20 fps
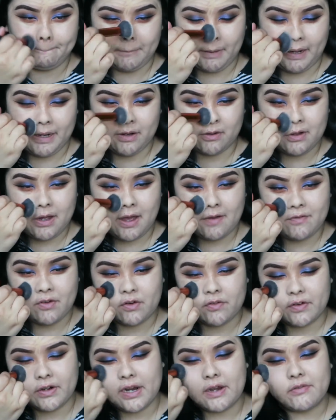I don't have
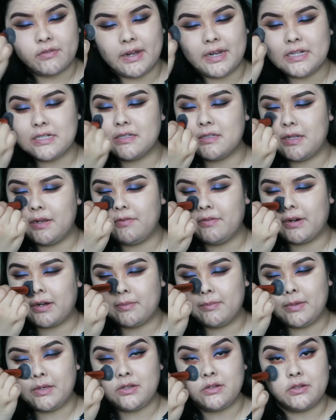overnight rice. They
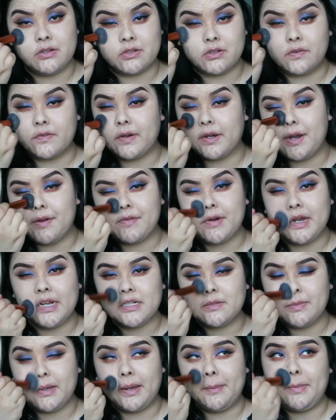recommend you use overnight
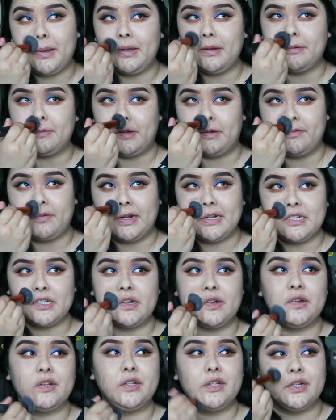rice, but I made rice
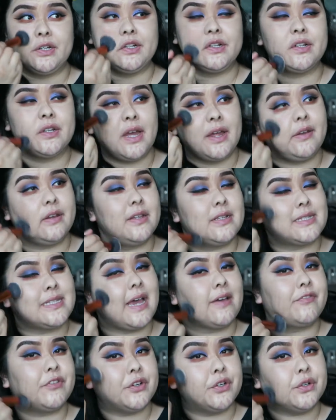earlier this
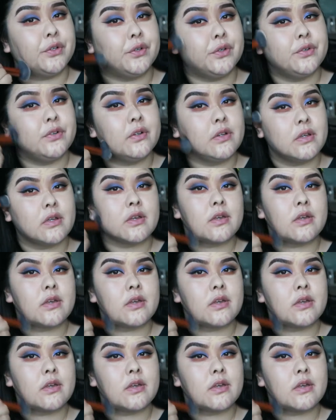afternoon.